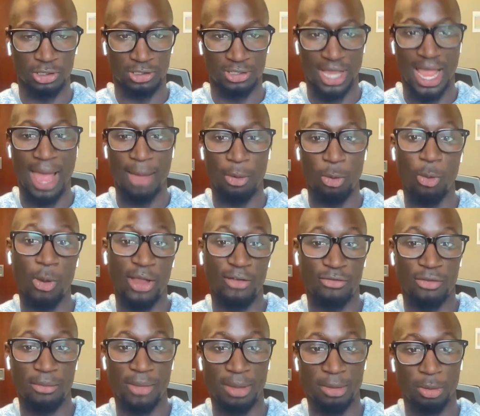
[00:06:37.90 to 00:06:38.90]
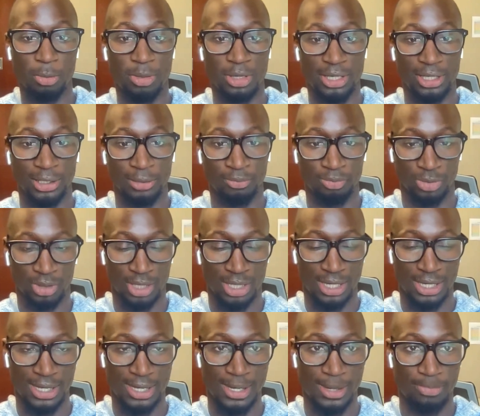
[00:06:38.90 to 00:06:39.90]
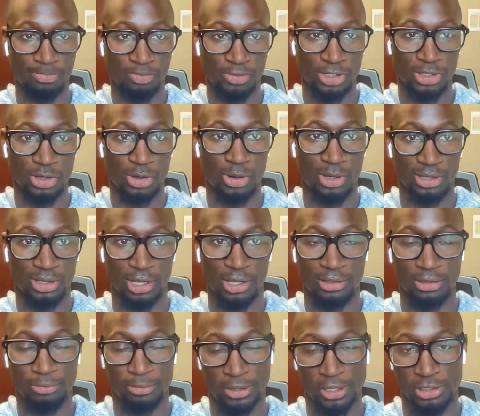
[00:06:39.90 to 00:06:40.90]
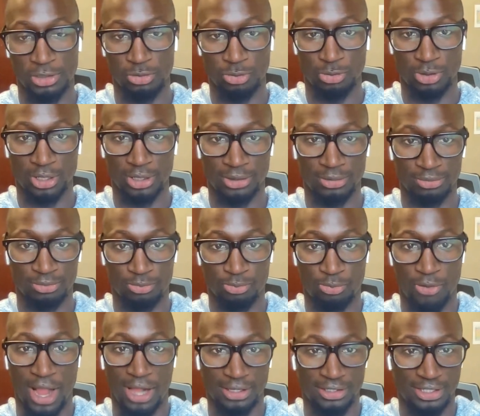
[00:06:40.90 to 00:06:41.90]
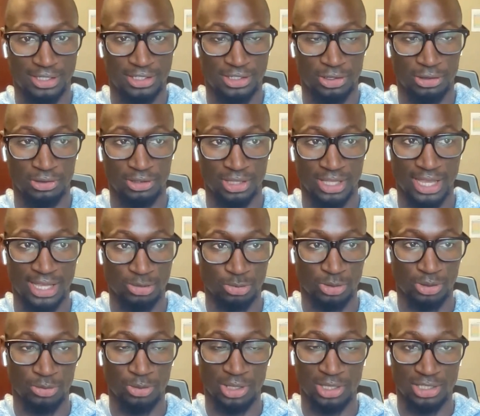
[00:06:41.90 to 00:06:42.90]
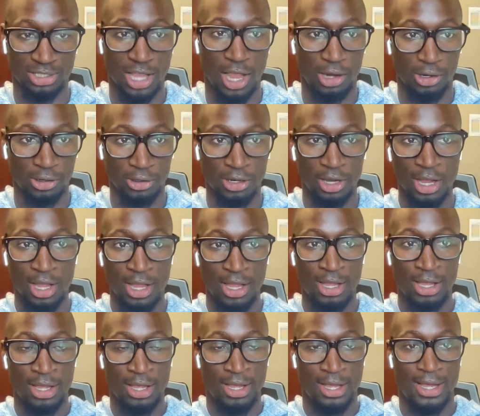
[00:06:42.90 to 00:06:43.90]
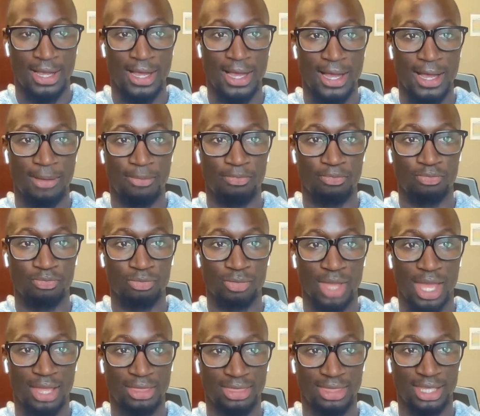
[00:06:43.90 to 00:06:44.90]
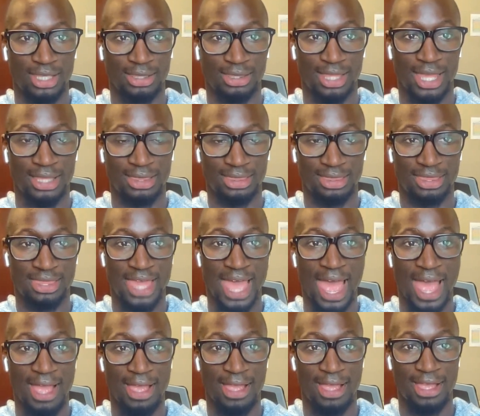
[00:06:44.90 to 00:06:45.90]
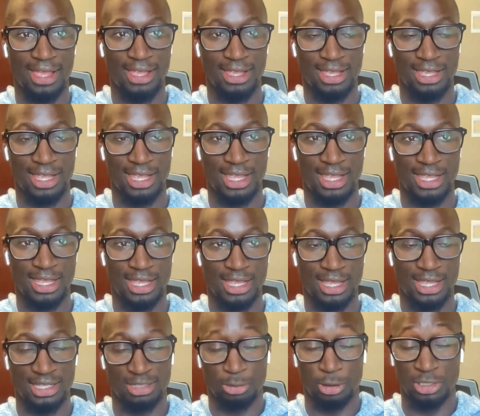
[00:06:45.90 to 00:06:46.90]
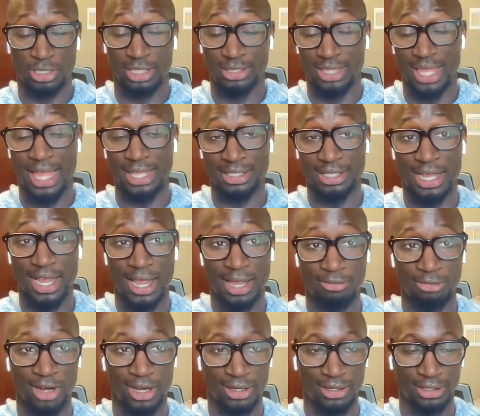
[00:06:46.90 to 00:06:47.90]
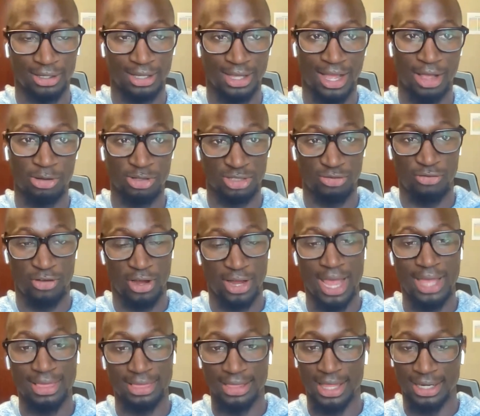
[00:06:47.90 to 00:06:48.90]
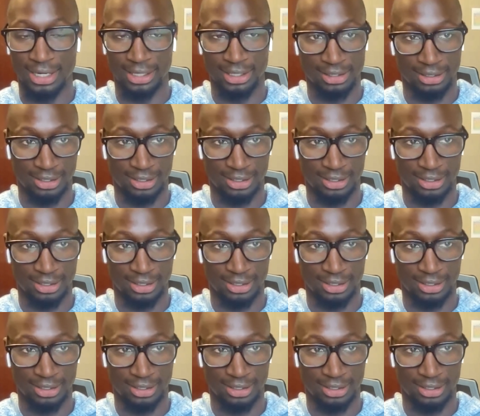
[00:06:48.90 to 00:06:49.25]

time away from maybe being, on the pitch and practicing certain things in soccer. I think that especially at that time, right, I was a very athletic